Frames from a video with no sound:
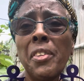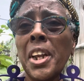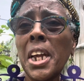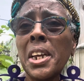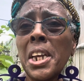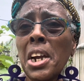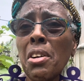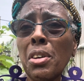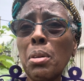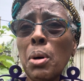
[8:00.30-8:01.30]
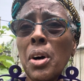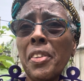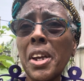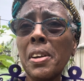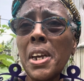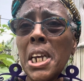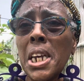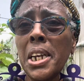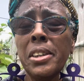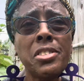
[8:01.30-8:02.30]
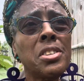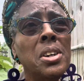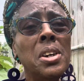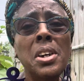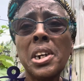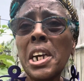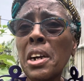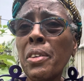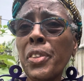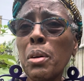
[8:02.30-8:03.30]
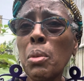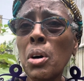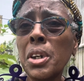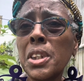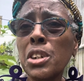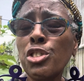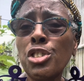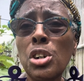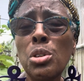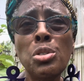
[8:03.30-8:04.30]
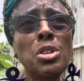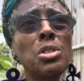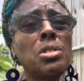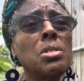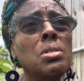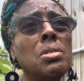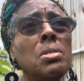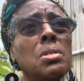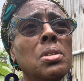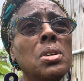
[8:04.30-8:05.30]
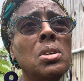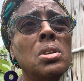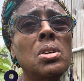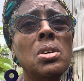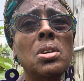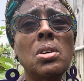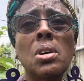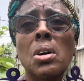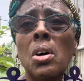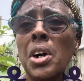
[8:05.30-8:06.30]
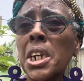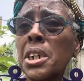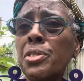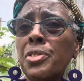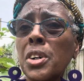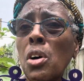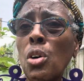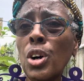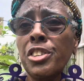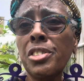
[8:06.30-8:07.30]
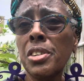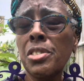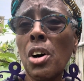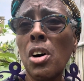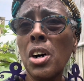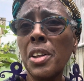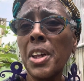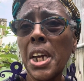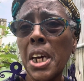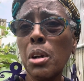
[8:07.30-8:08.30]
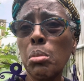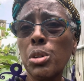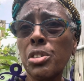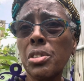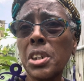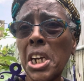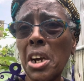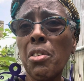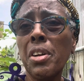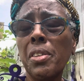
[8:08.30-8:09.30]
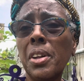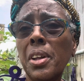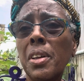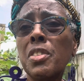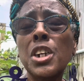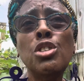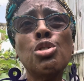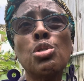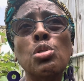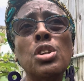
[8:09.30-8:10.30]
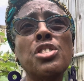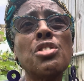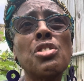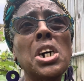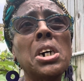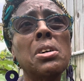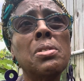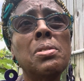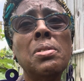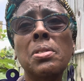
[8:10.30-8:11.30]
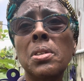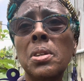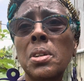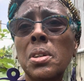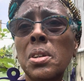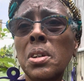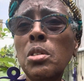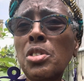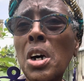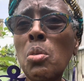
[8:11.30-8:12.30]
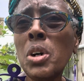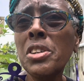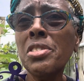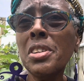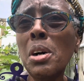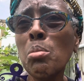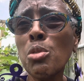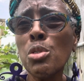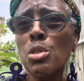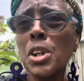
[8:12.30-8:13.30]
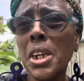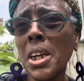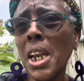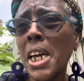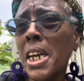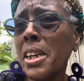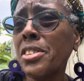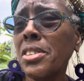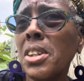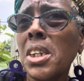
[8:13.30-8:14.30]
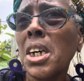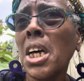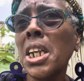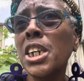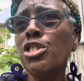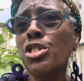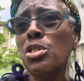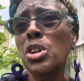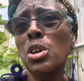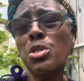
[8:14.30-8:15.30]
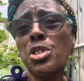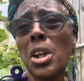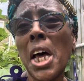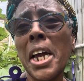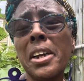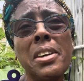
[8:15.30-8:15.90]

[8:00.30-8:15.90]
they carried them on their heads, carried them on their shoulders, or if the horses or other animals carried these rulers around. There's always some ruling class, unless you go to like